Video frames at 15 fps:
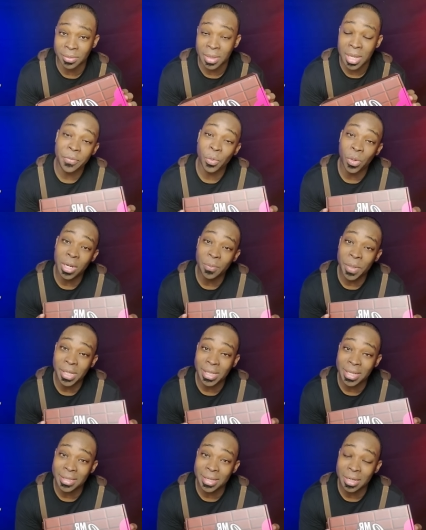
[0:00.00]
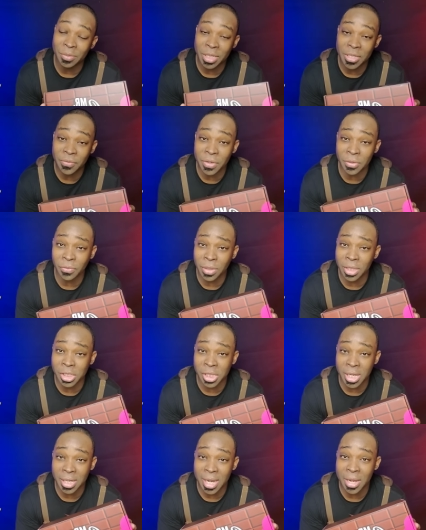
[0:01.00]
If you wanna pick these up, just feel free to
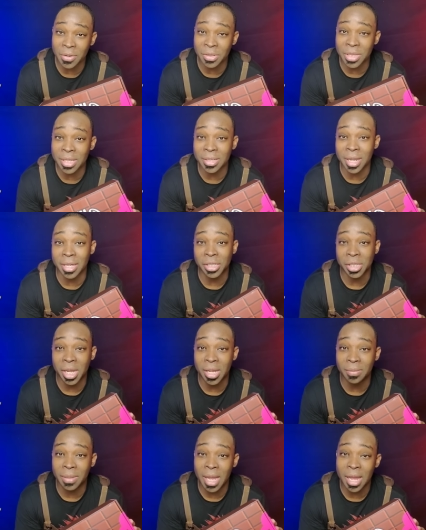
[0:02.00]
check it out on TikTok shop.